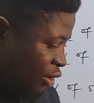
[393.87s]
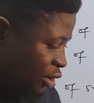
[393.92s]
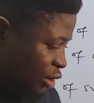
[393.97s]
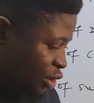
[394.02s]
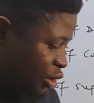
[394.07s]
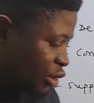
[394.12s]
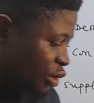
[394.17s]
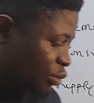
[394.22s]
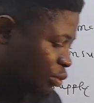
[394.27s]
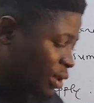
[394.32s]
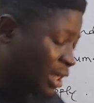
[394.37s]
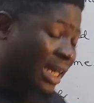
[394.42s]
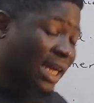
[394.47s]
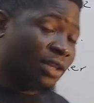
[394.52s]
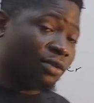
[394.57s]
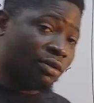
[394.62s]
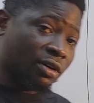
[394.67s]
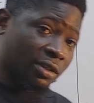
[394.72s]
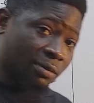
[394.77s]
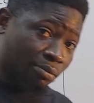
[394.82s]
also look
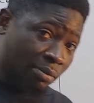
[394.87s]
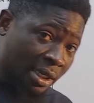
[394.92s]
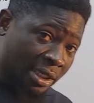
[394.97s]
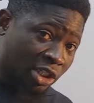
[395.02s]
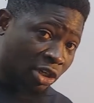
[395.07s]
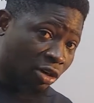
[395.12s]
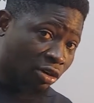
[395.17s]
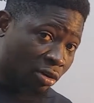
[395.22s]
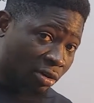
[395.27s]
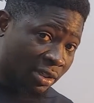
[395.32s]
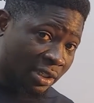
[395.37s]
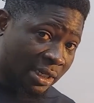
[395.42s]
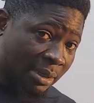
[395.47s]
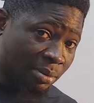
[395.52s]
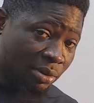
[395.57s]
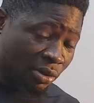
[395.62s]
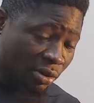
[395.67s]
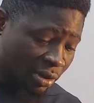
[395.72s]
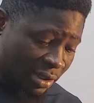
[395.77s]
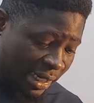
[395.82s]
at what major
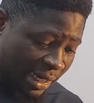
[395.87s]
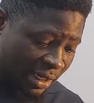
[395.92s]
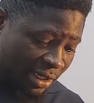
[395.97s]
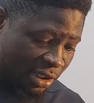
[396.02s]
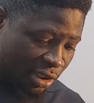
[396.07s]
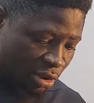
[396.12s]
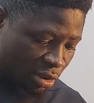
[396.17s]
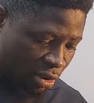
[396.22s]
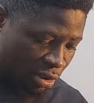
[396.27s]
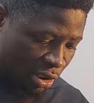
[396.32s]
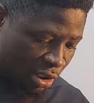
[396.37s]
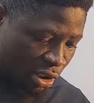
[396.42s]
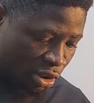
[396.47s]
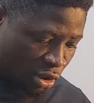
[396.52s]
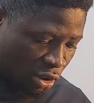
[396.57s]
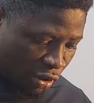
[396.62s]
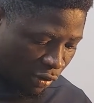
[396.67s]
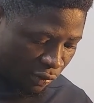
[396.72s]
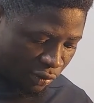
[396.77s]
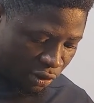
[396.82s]
concepts under the theory
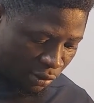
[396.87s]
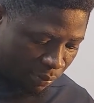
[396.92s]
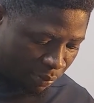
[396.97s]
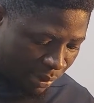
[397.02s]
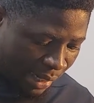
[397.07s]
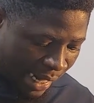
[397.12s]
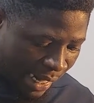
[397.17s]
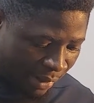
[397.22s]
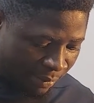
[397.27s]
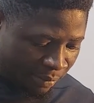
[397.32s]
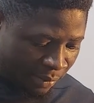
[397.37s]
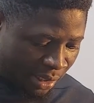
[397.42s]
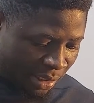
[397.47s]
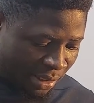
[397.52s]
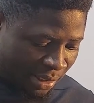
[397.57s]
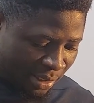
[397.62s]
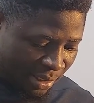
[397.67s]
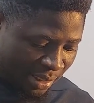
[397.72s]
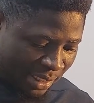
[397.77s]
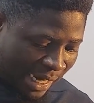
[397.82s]
of supply,
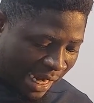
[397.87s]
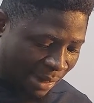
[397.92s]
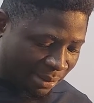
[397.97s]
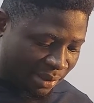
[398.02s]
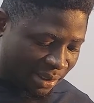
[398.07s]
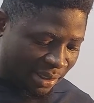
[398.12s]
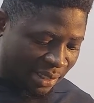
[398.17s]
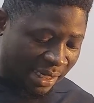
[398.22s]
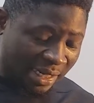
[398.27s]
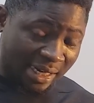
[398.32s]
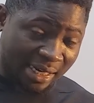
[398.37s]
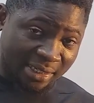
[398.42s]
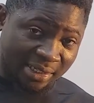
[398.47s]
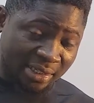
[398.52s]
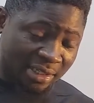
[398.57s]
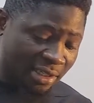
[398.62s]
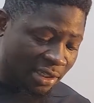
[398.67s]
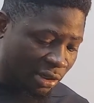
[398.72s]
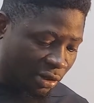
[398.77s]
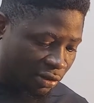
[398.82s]
the types,
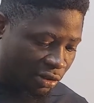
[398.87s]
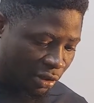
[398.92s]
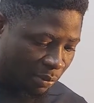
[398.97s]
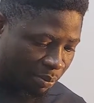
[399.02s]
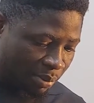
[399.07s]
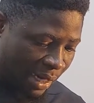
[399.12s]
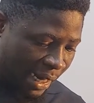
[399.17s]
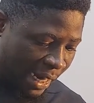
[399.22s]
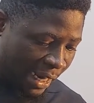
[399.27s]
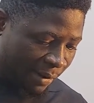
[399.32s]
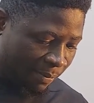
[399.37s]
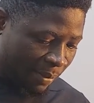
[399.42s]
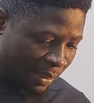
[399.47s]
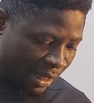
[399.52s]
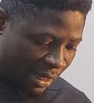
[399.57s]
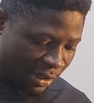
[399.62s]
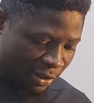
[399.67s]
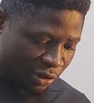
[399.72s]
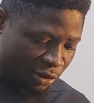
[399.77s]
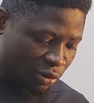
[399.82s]
elasticity of supply,
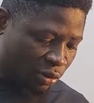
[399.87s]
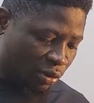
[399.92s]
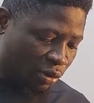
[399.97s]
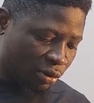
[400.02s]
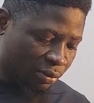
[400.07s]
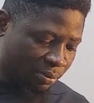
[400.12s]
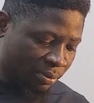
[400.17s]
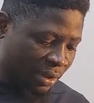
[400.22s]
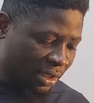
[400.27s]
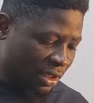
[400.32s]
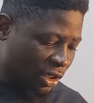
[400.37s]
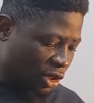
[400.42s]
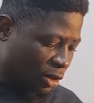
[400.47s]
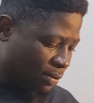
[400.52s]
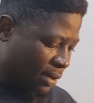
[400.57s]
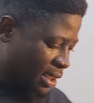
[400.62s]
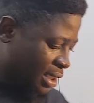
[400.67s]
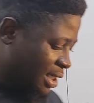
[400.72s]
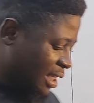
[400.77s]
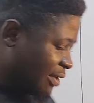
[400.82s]
and so on. Then
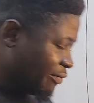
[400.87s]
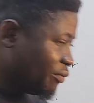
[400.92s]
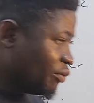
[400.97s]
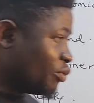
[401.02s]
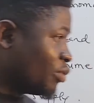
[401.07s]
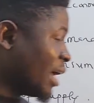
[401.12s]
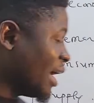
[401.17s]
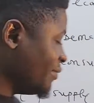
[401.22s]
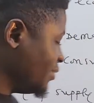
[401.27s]
number seven, we